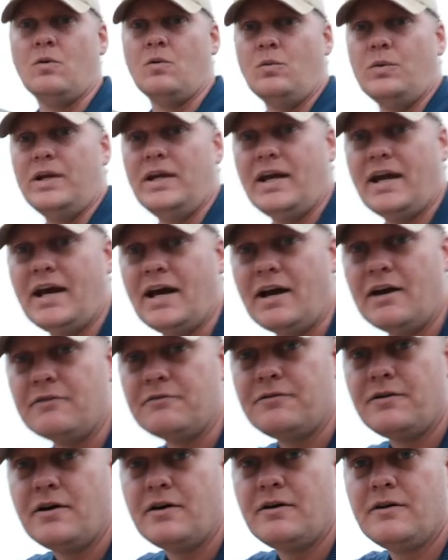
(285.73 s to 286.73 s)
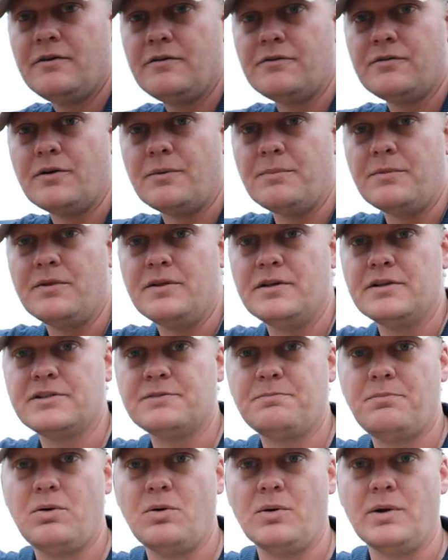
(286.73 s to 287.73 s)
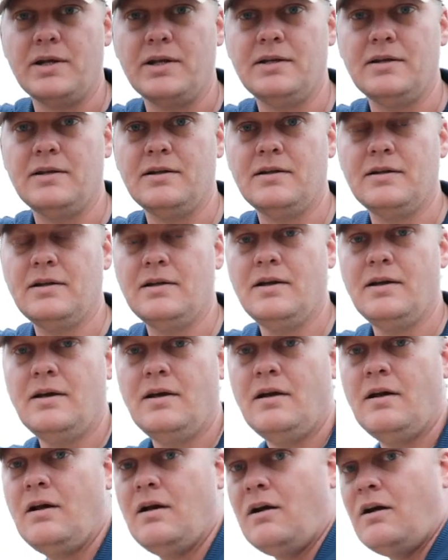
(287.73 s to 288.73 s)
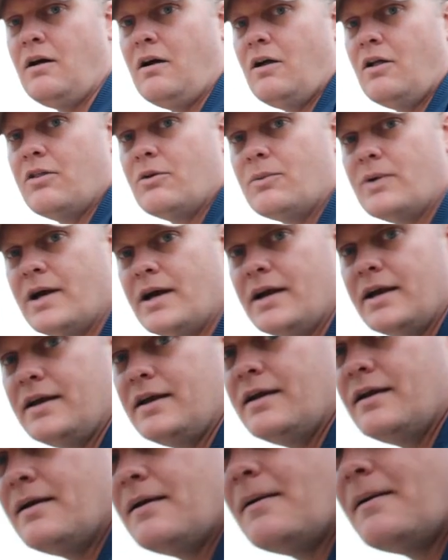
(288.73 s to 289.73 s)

We have from this point all the way